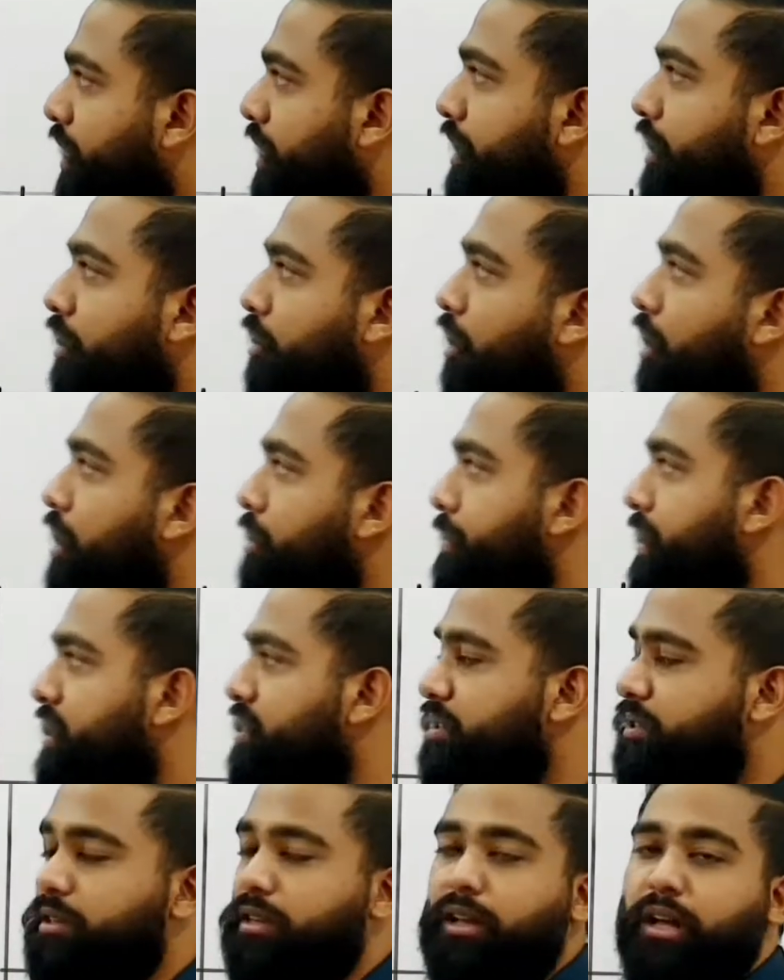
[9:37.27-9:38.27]
In
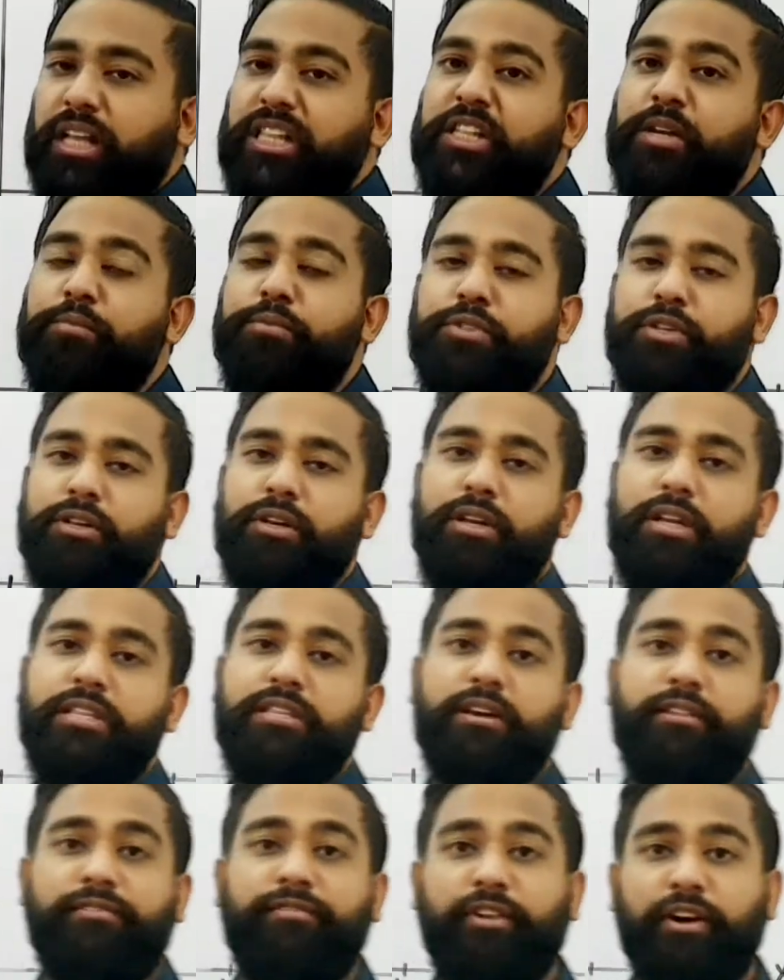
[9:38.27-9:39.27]
economics, consumption
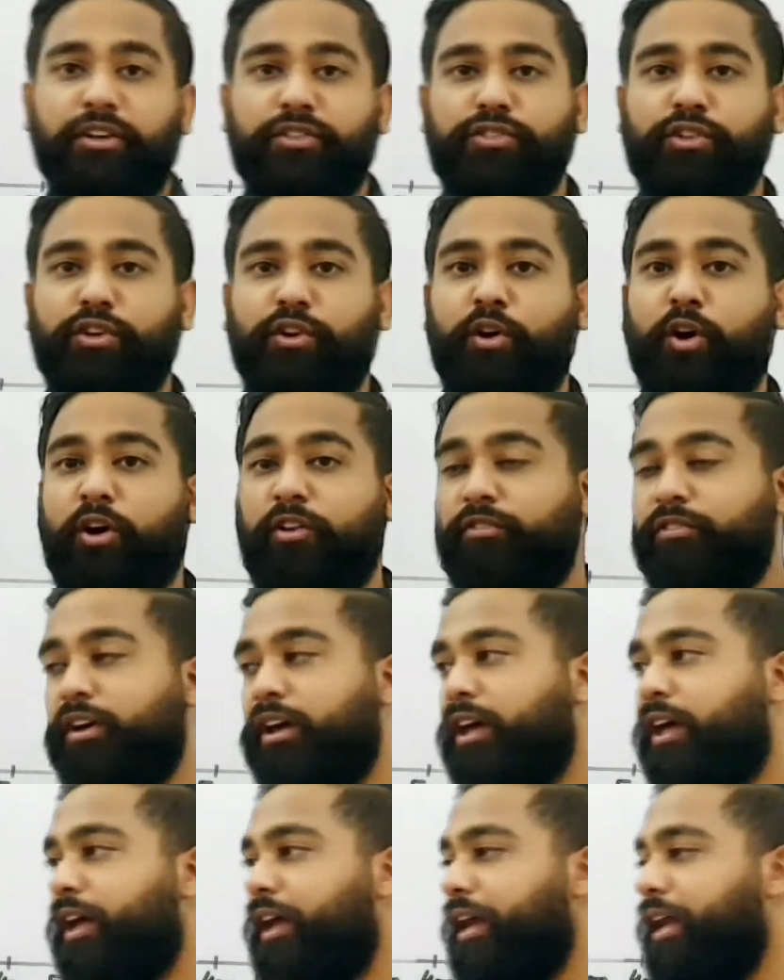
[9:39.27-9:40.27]
is a function
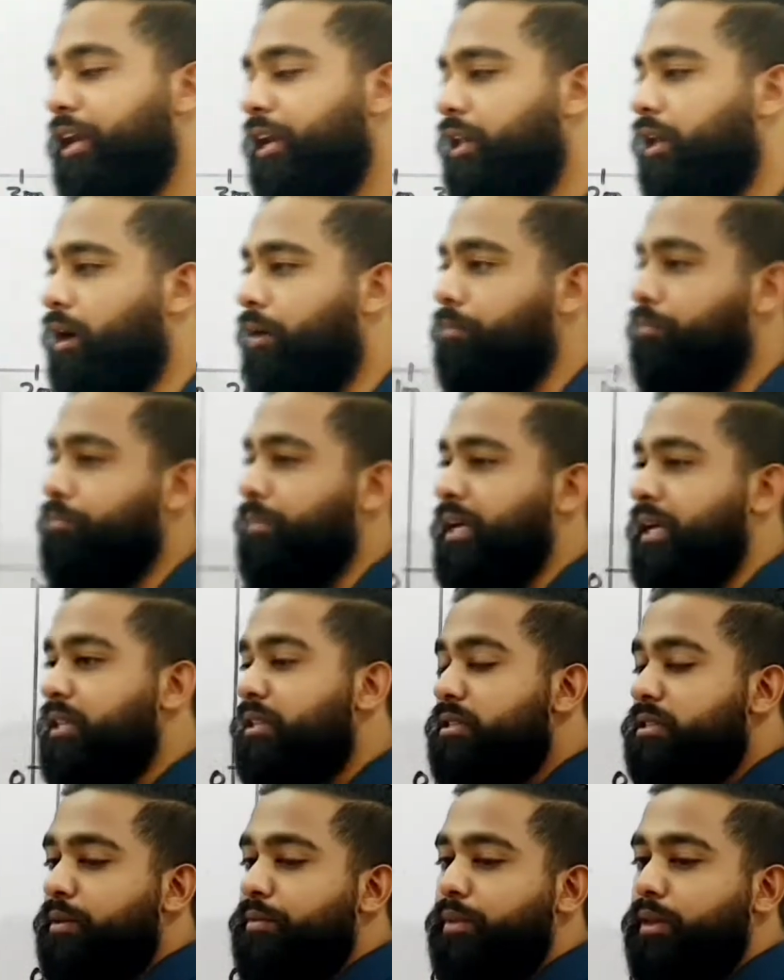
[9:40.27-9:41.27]
of income.
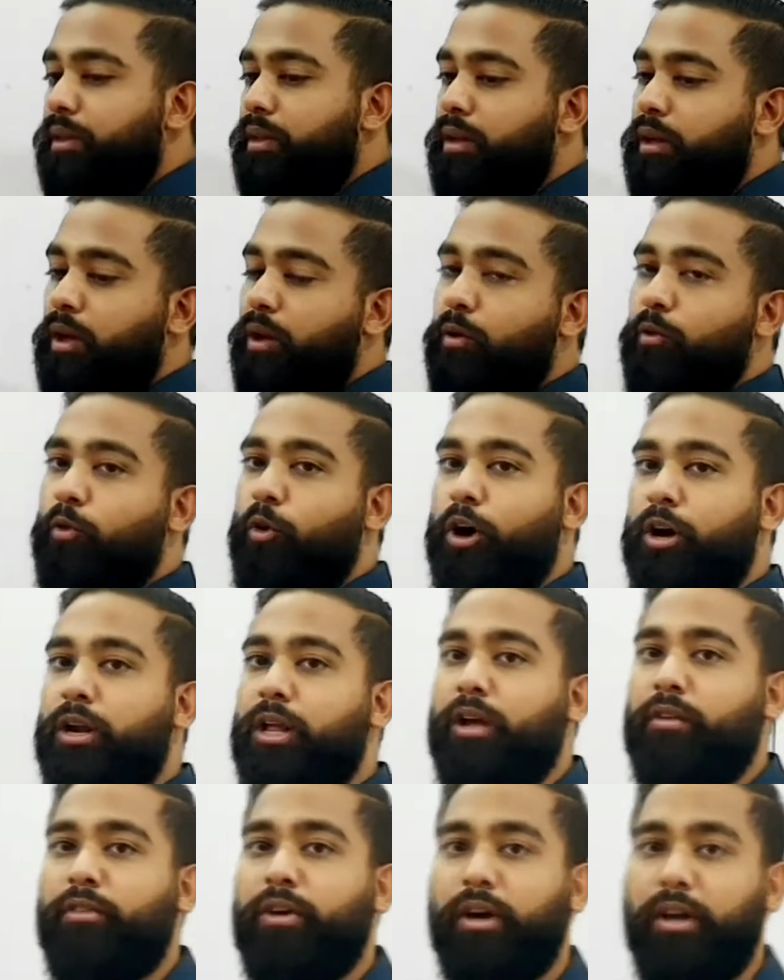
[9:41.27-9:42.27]
Means
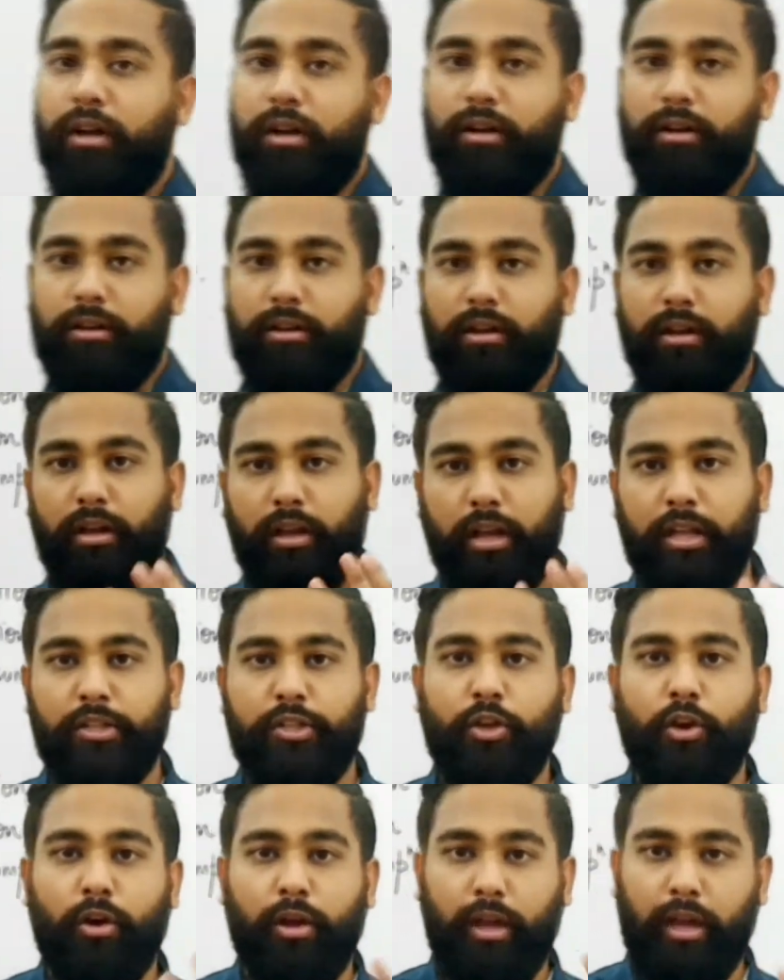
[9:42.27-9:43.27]
whatever
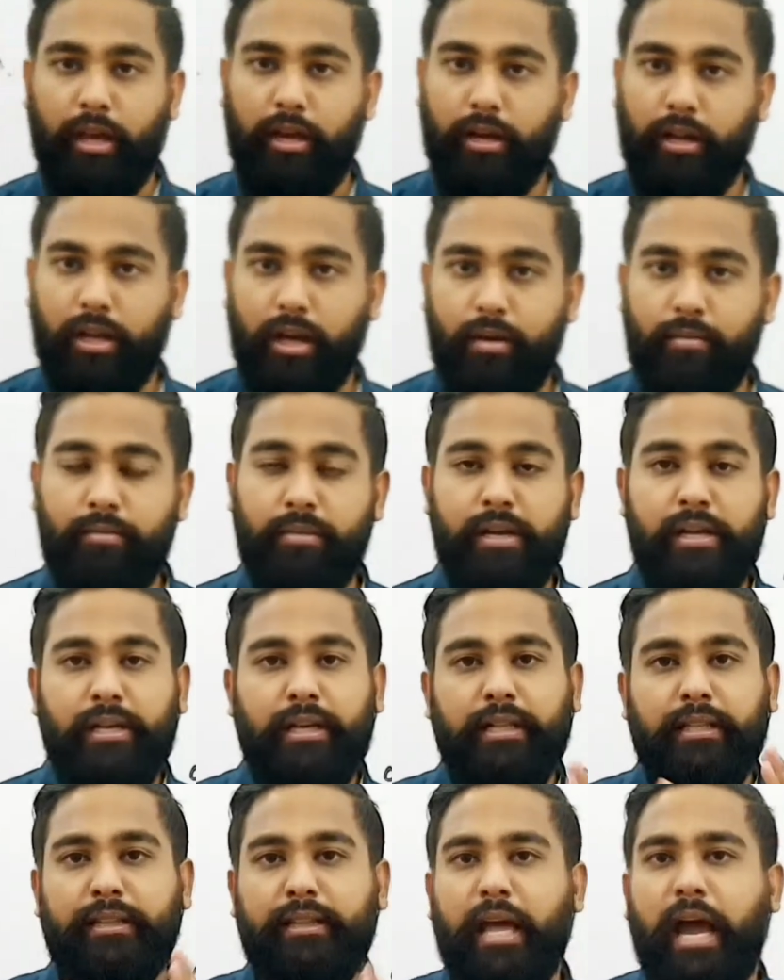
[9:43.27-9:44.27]
is your
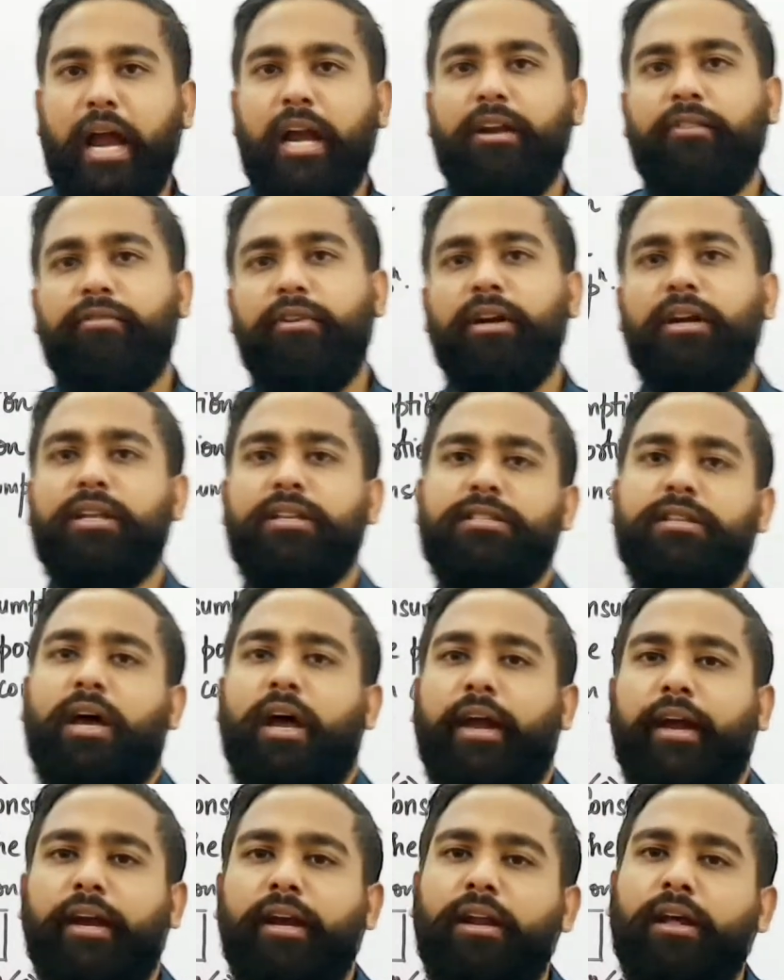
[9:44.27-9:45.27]
income, that will
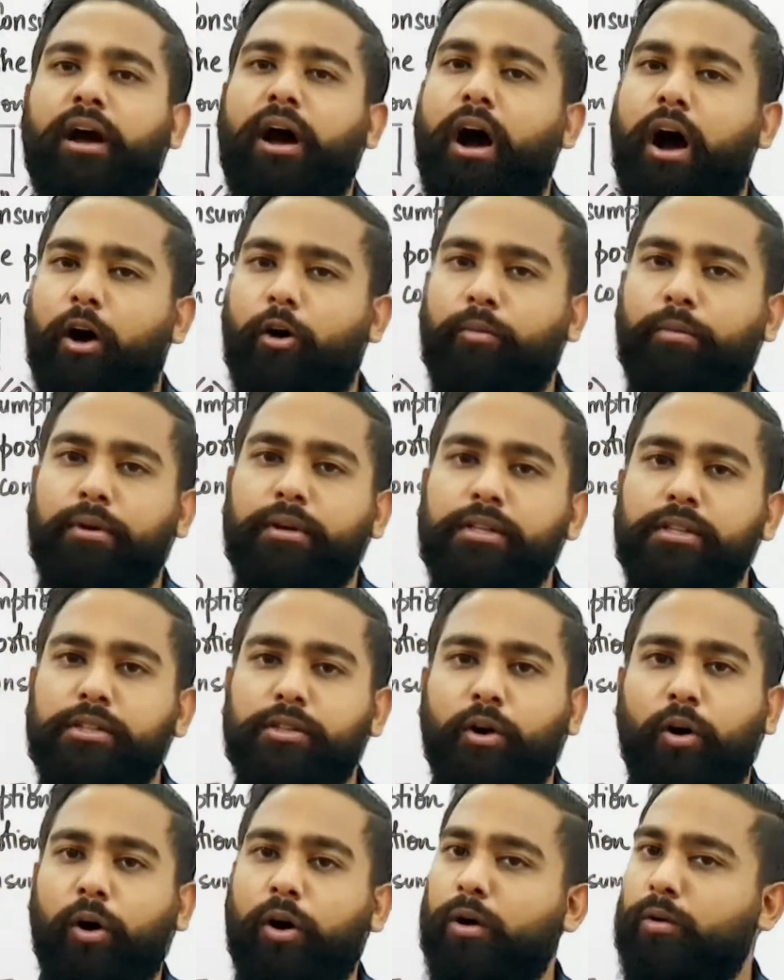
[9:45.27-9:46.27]
decide how
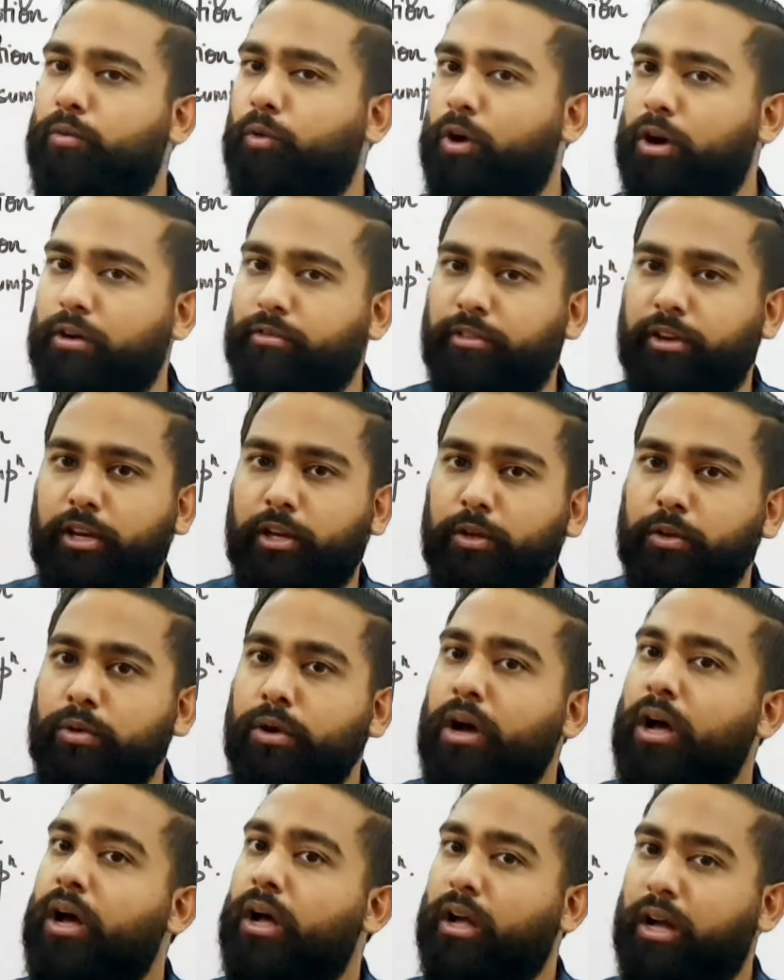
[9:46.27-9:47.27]
much or what will
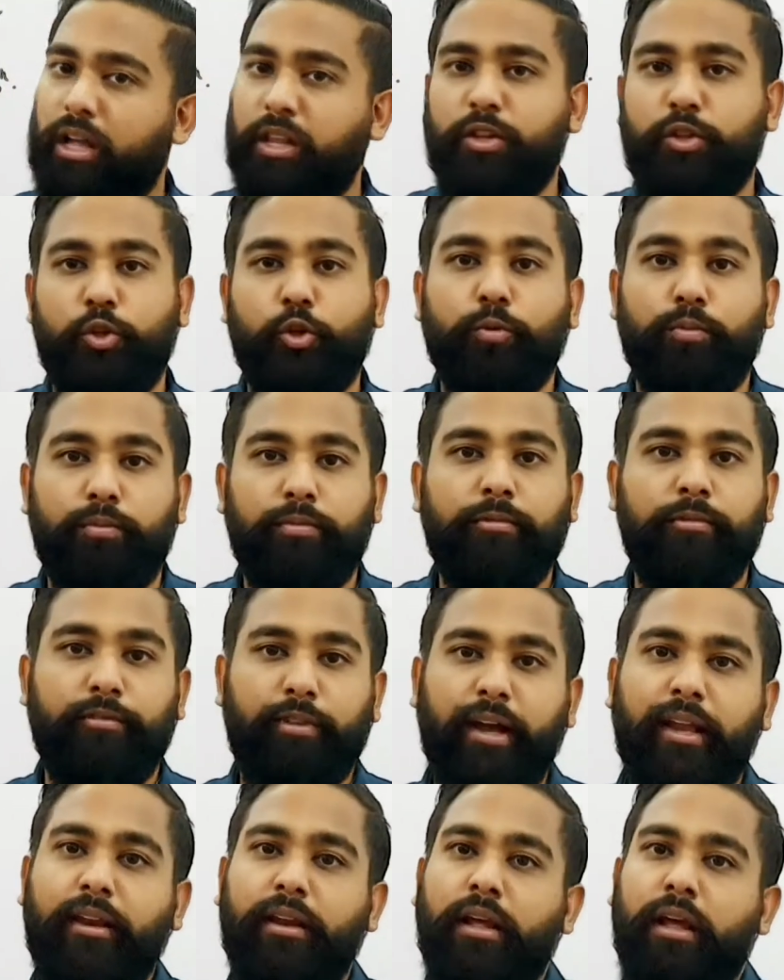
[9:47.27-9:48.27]
you consume.
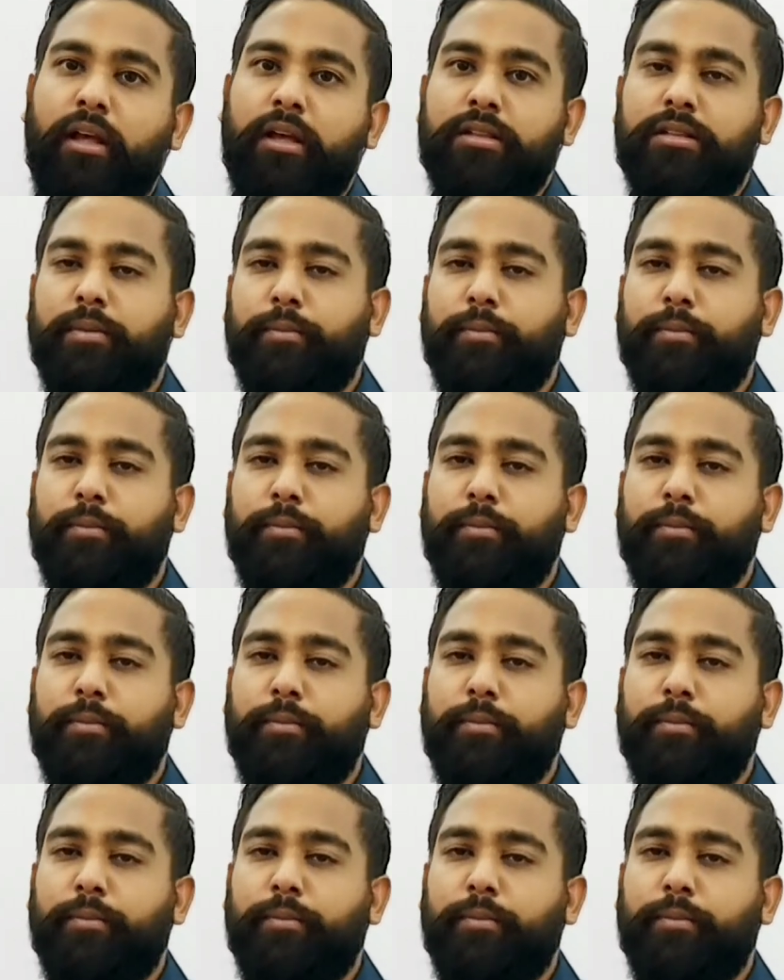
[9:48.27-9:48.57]
Fine.